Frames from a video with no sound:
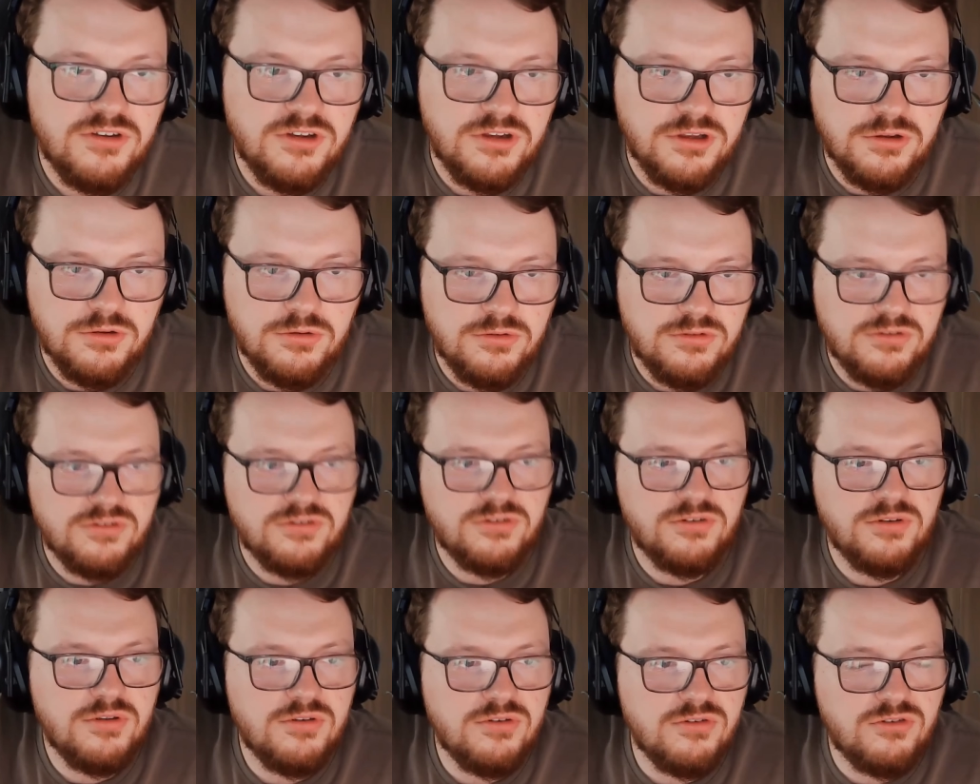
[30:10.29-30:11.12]
to use
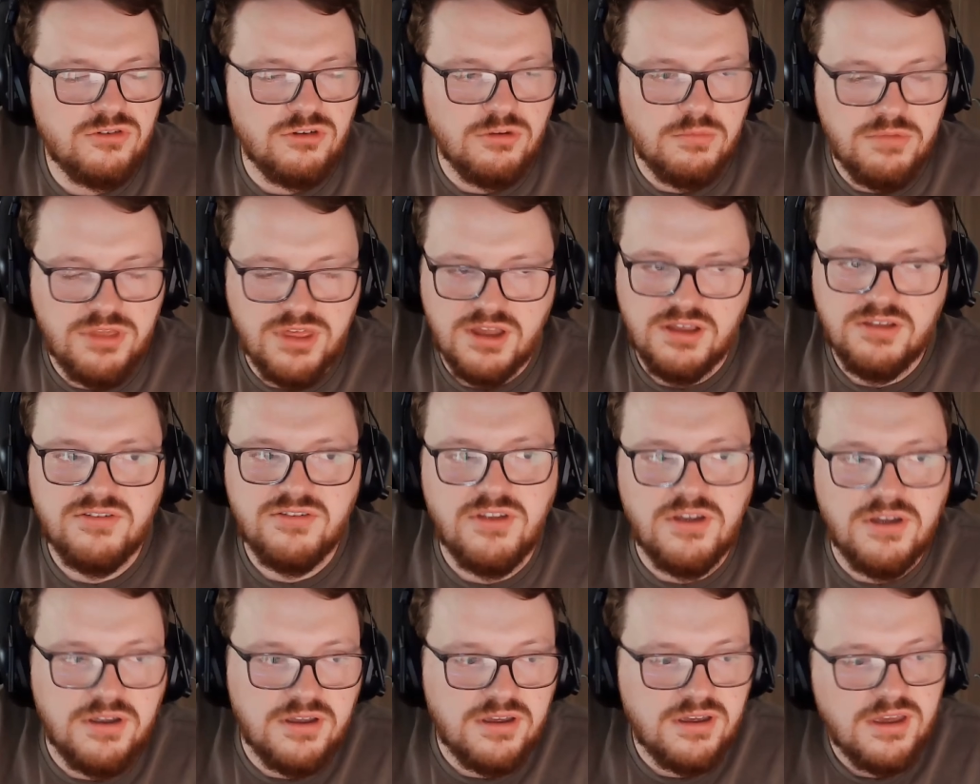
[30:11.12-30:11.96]
some things,
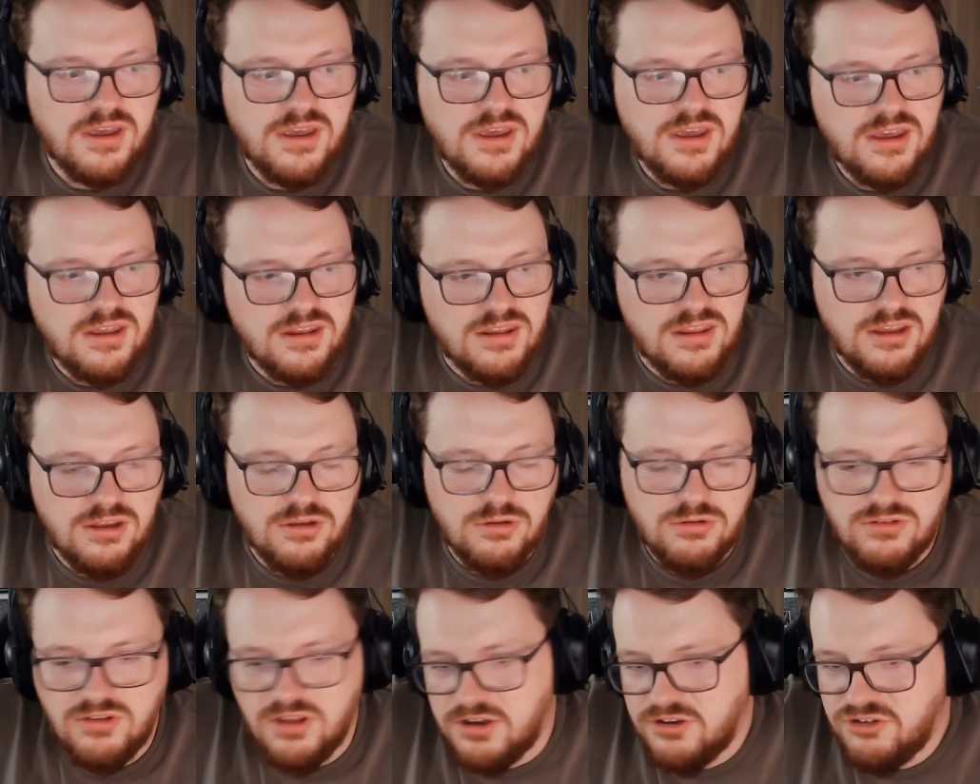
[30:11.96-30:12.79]
like they
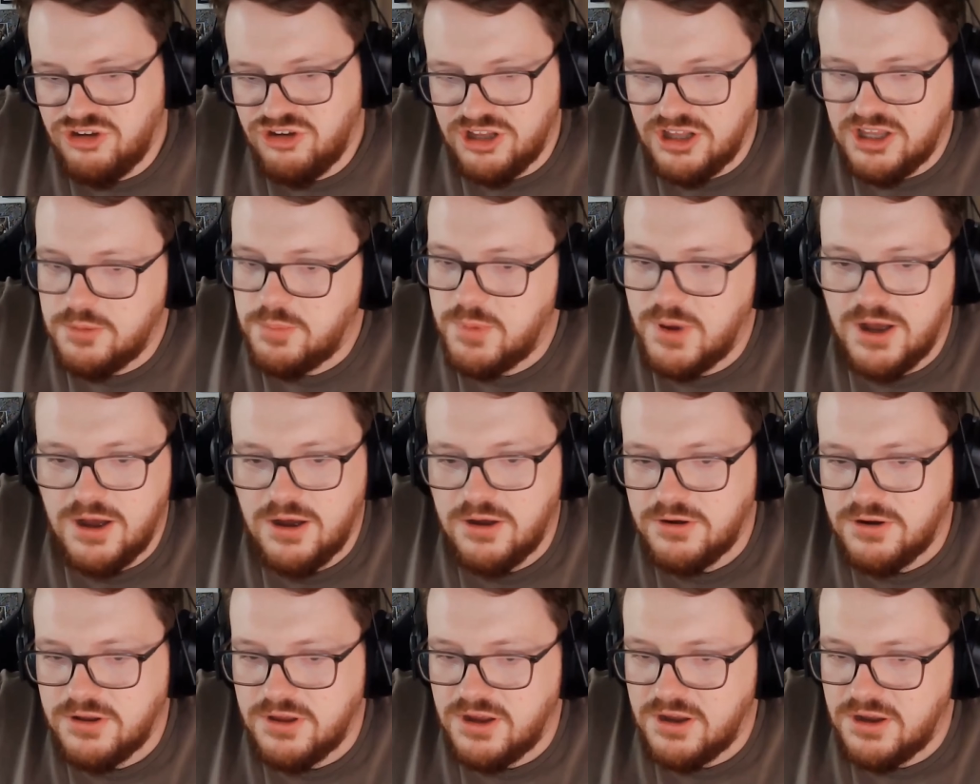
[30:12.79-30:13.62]
use like chili
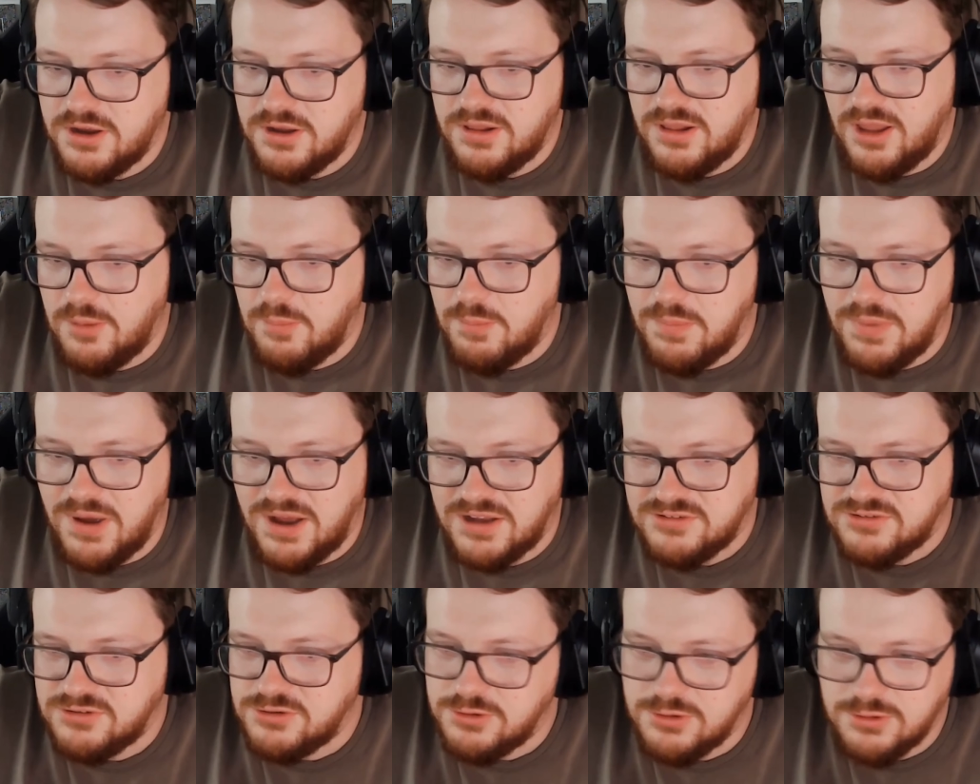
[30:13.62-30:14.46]
powder, like
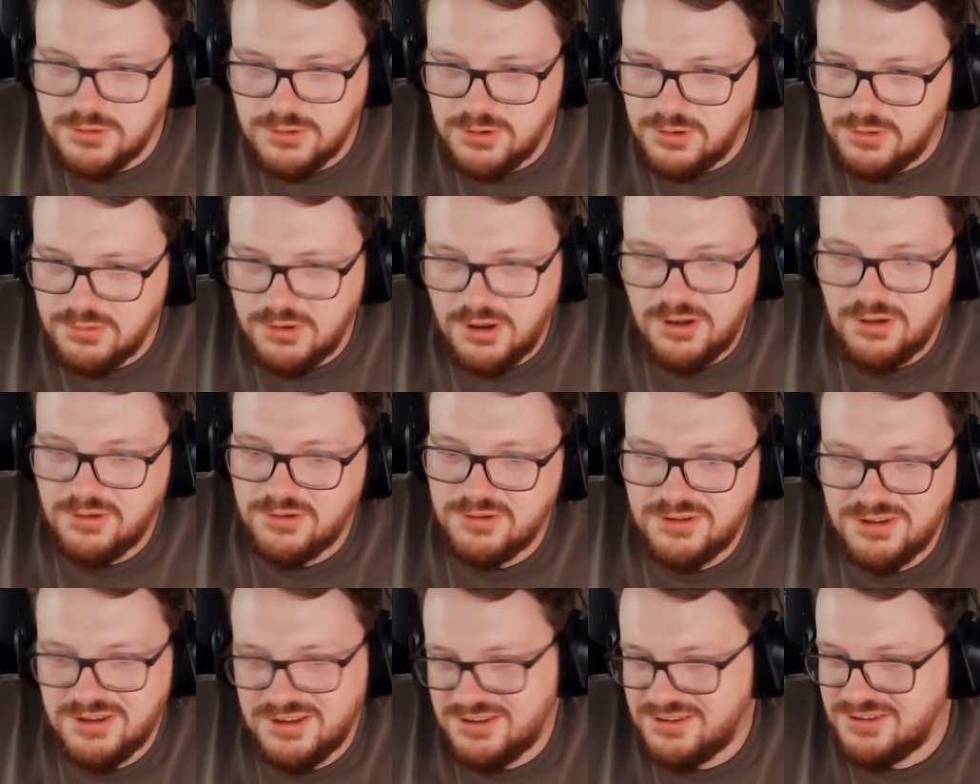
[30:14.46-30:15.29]
basil, all
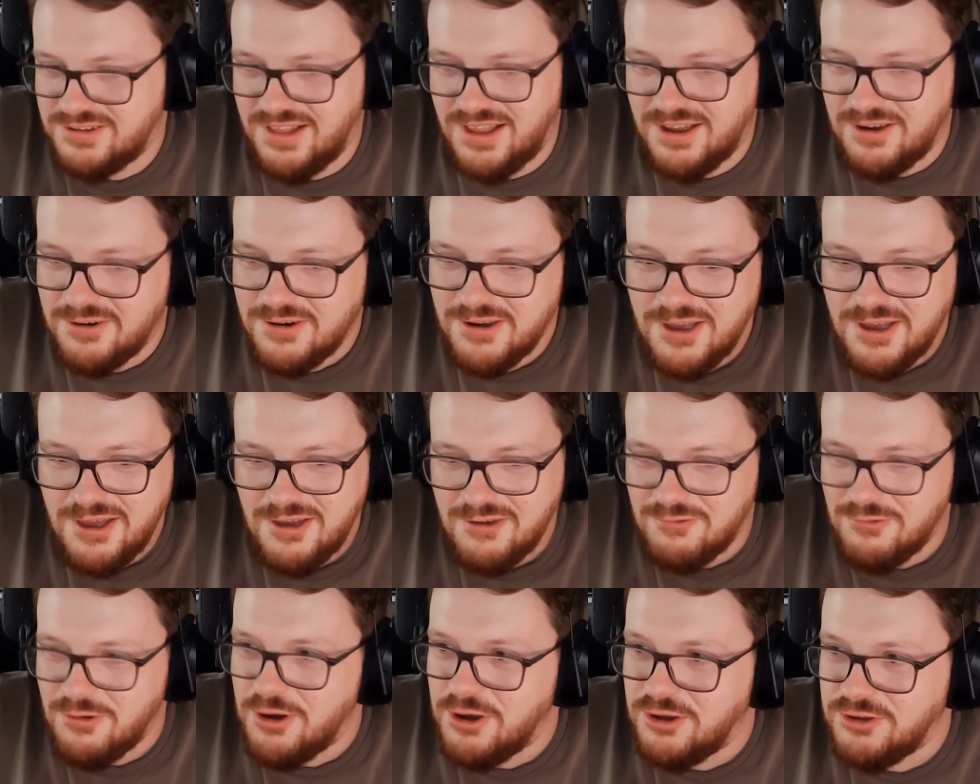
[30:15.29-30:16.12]
these like
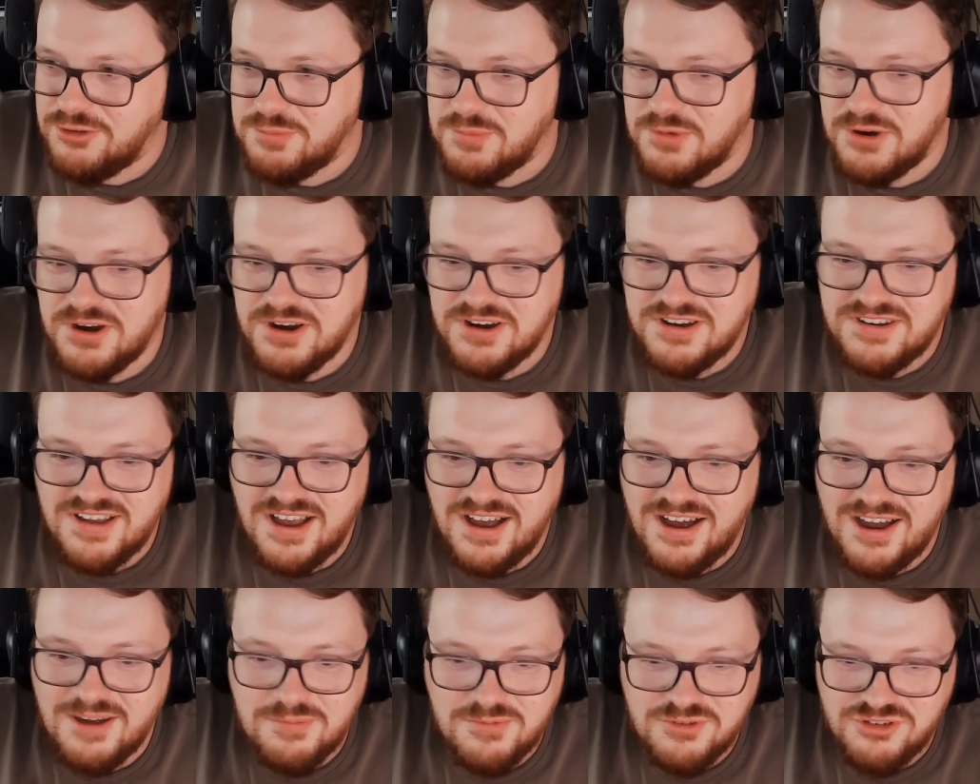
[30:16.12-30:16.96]
rosemary,
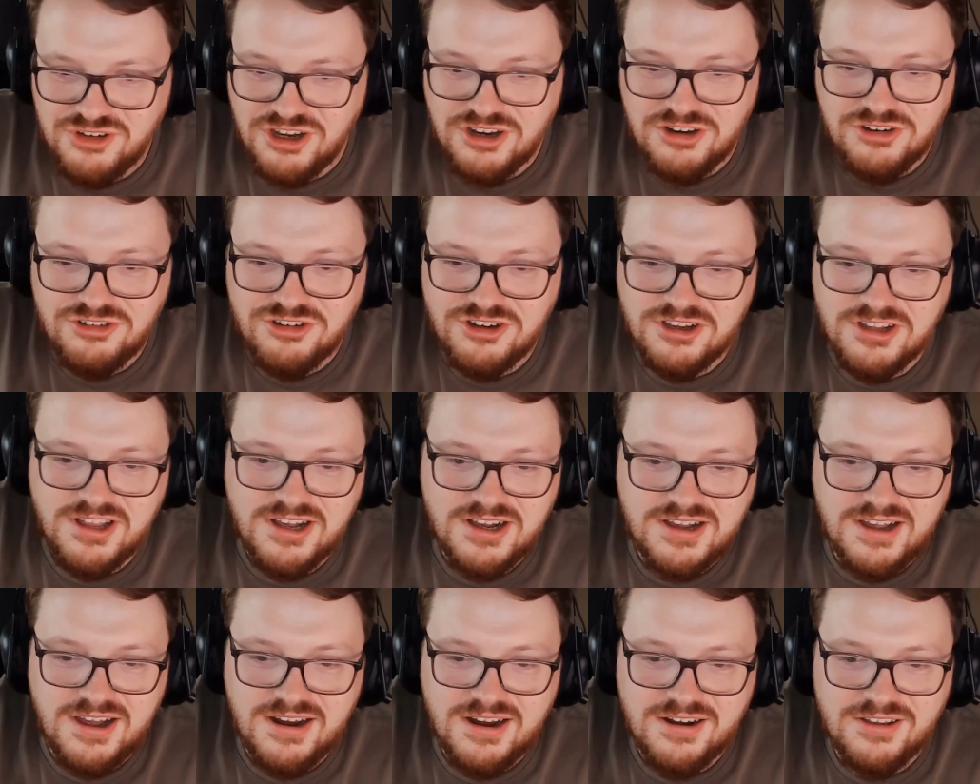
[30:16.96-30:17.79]
thyme, ginger, that
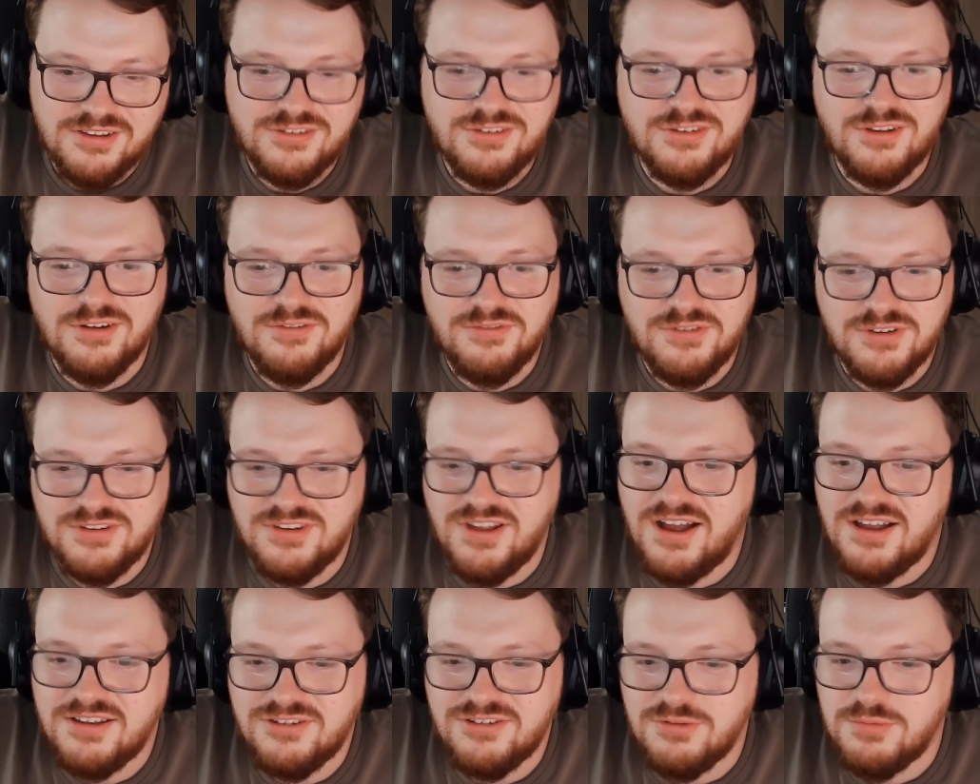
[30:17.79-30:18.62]
kind of stuff. Is
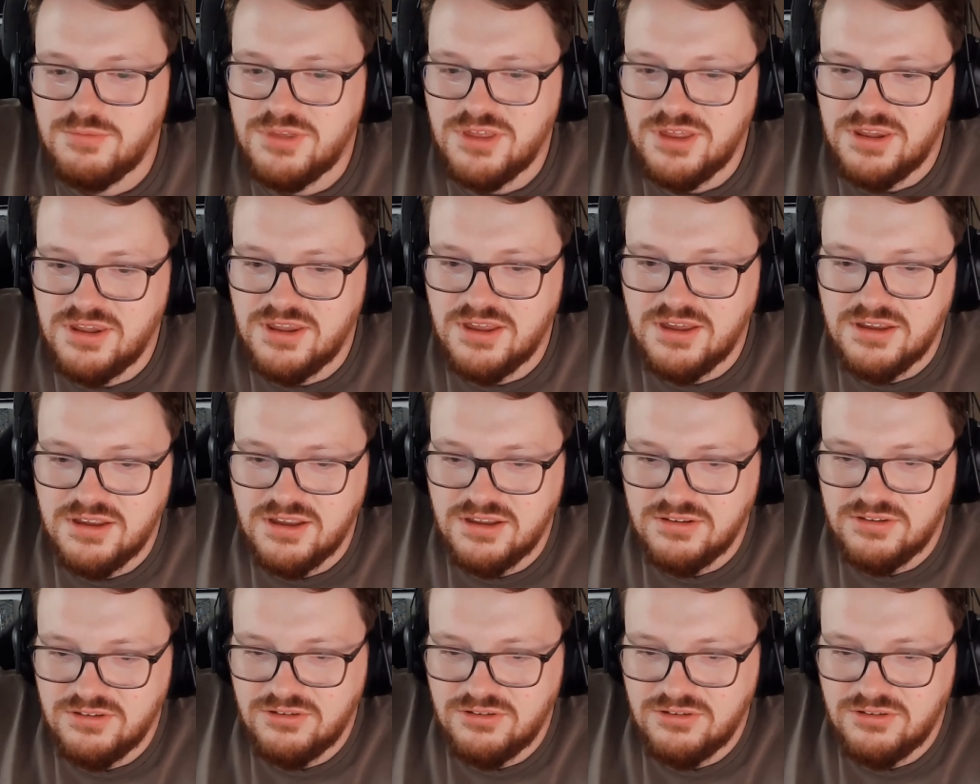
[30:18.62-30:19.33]
that something that it